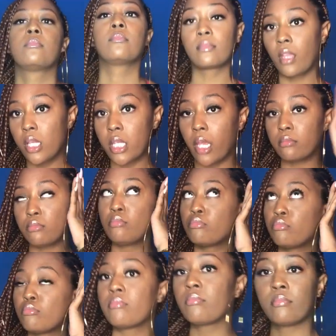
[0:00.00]
Talented
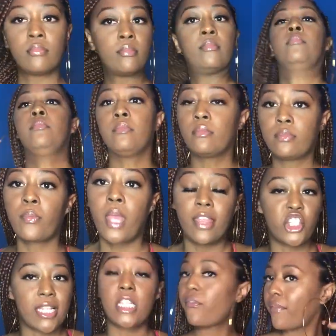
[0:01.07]
and gifted. I
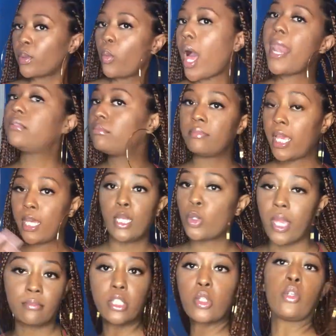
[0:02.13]
guess the table shifts.
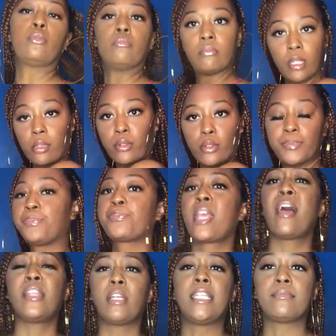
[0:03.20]
I'm like a
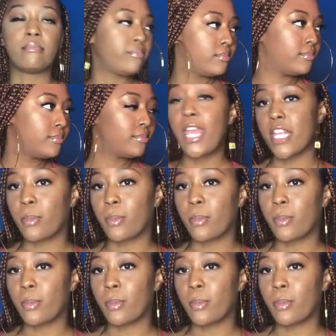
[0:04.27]
whole brand.